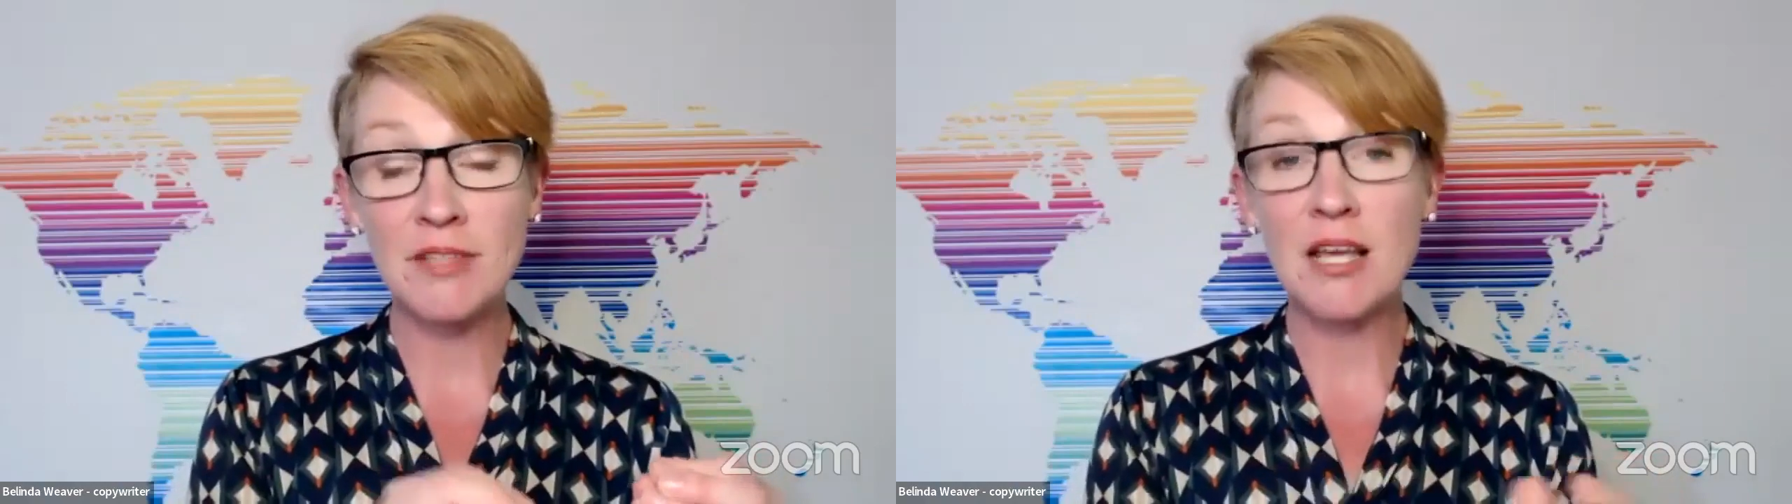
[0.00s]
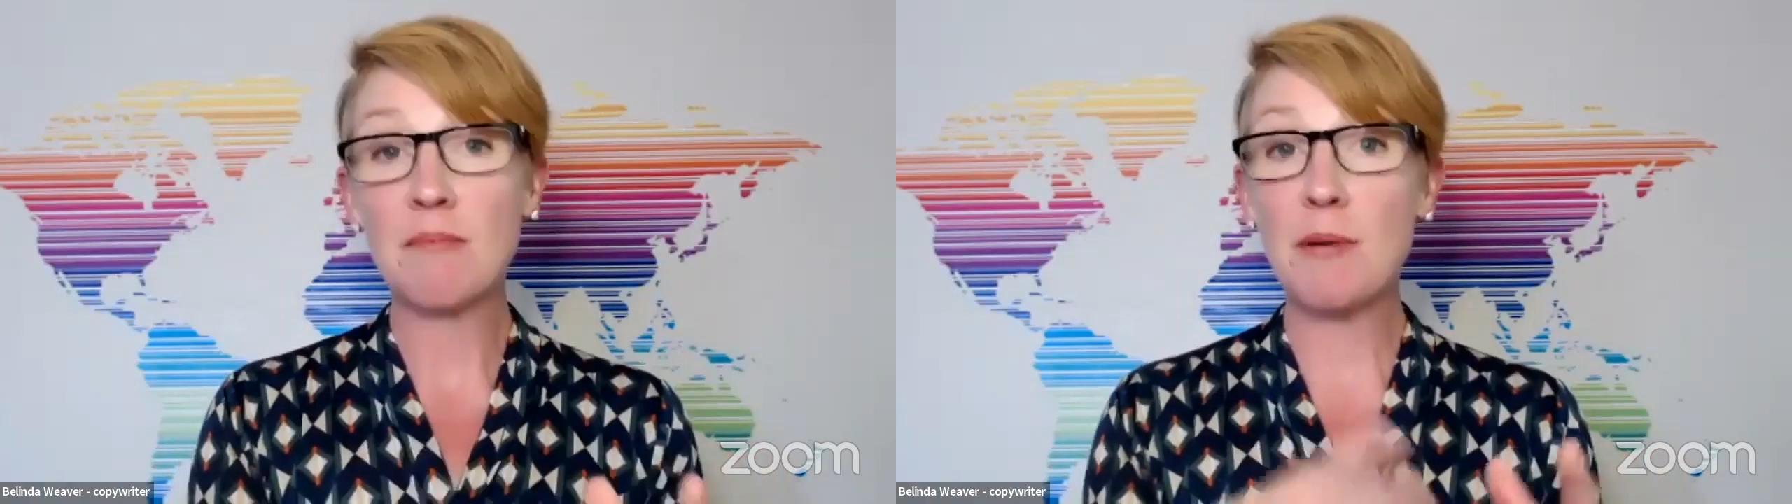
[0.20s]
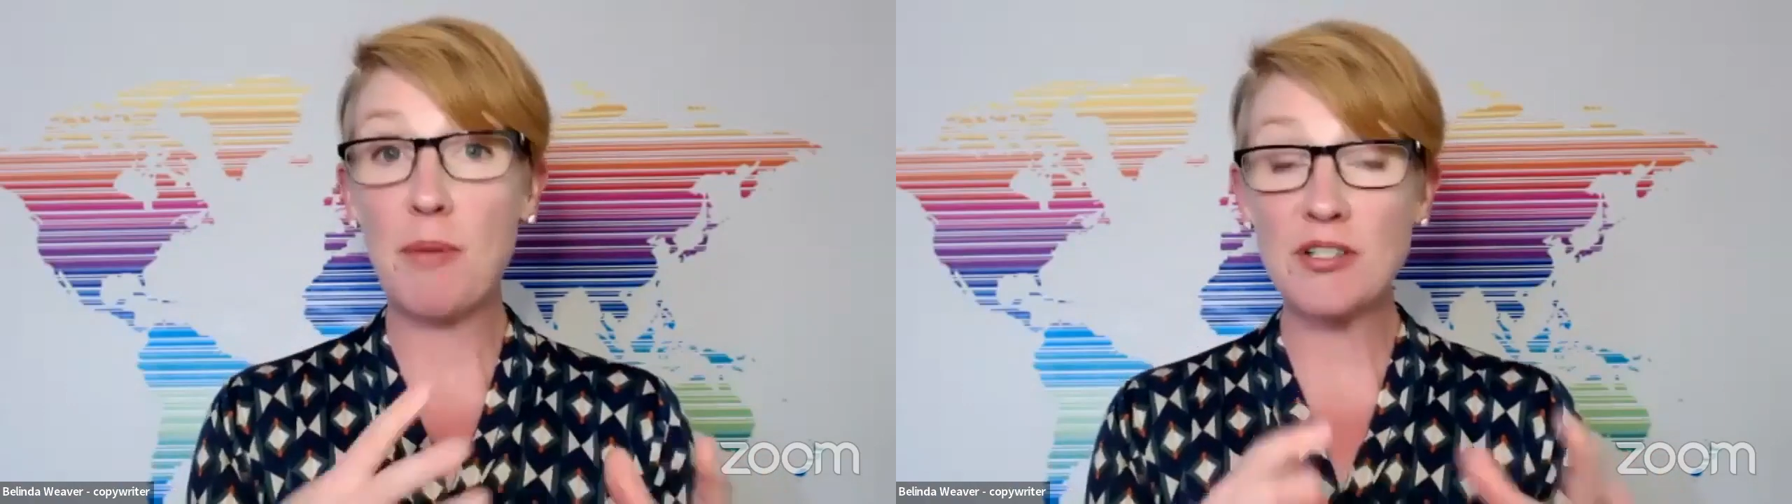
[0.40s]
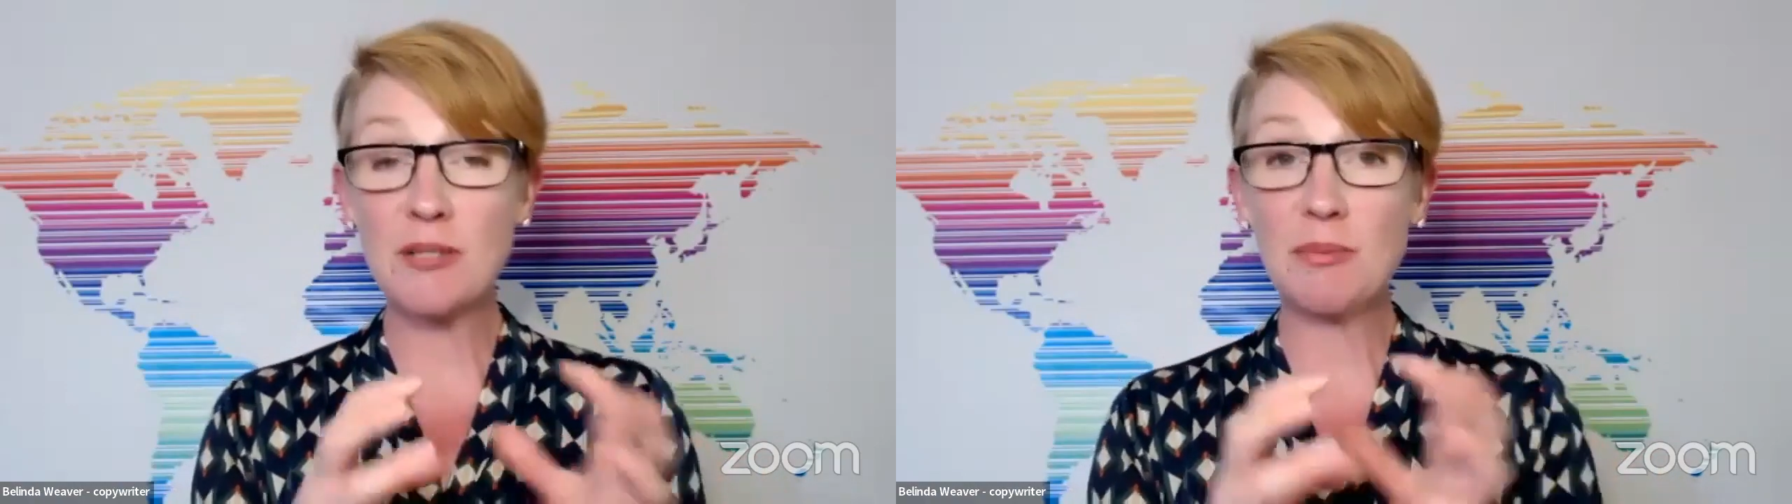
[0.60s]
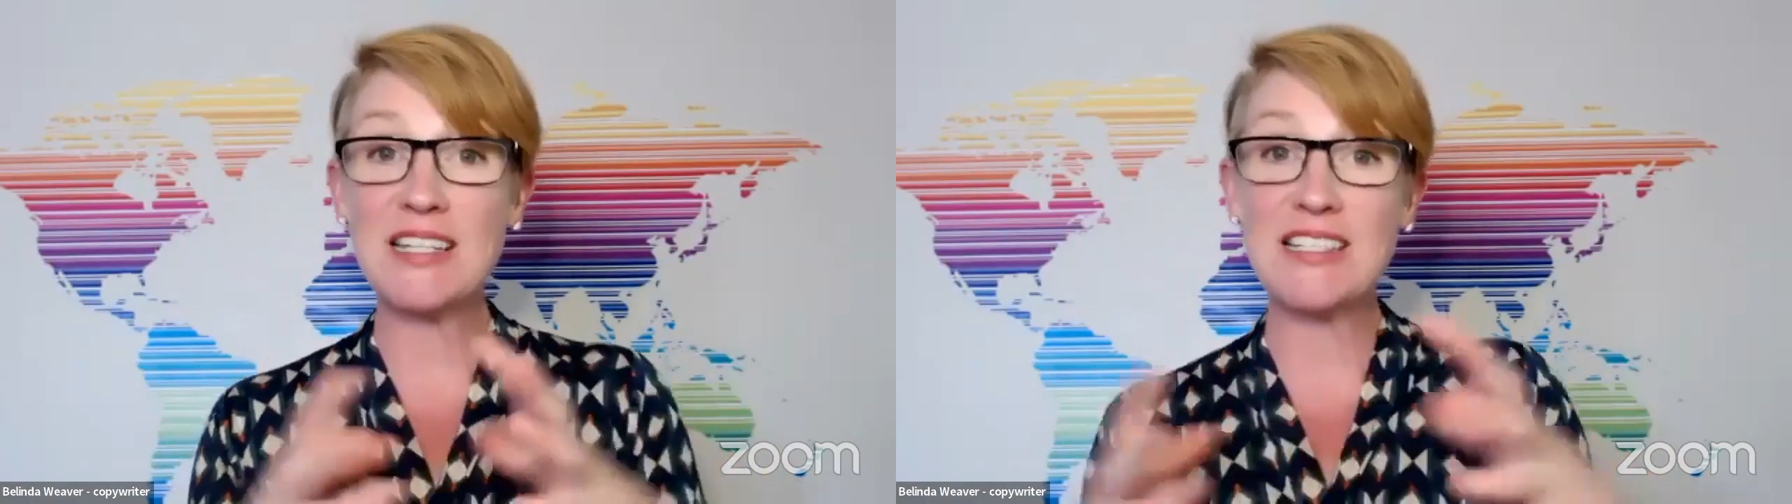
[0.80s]
but
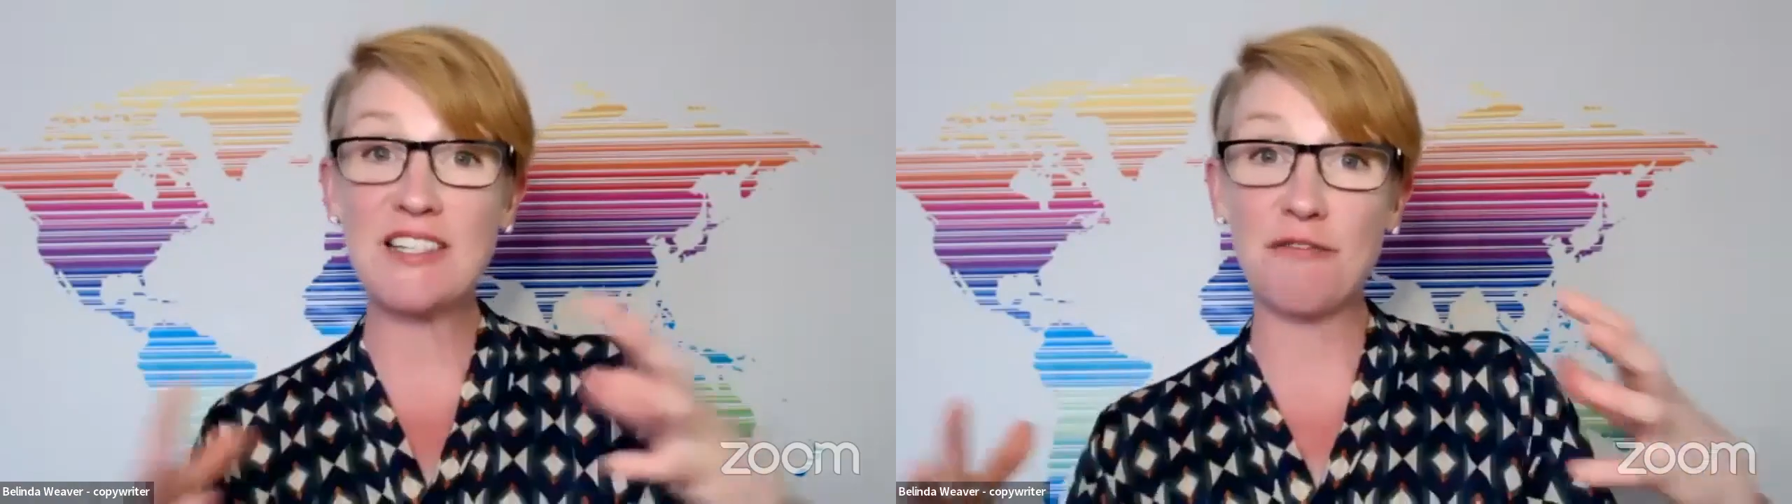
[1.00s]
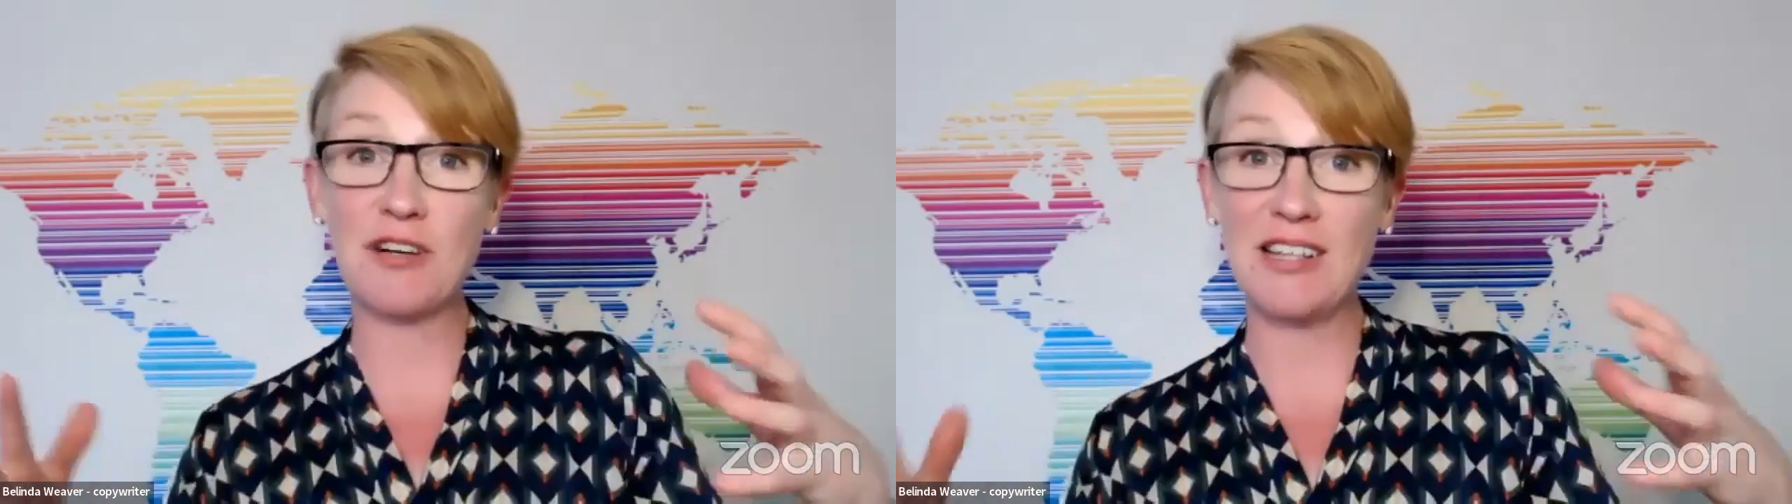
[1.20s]
possibly different